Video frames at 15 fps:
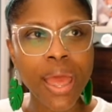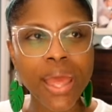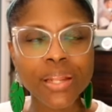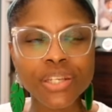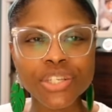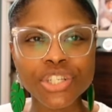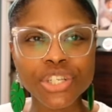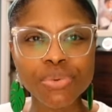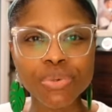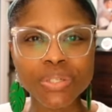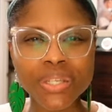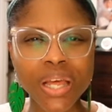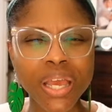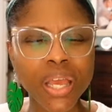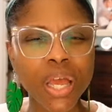And she
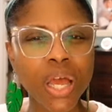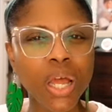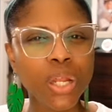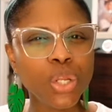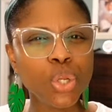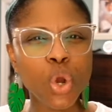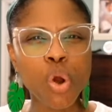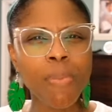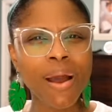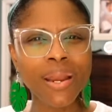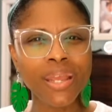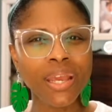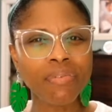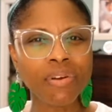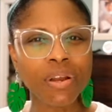was like,
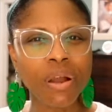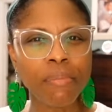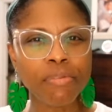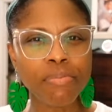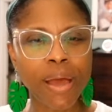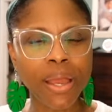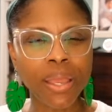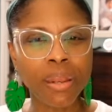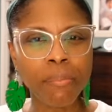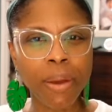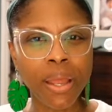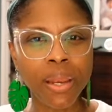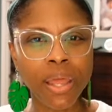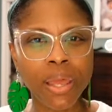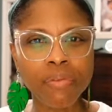nobody ever comes back in
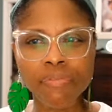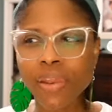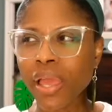my life.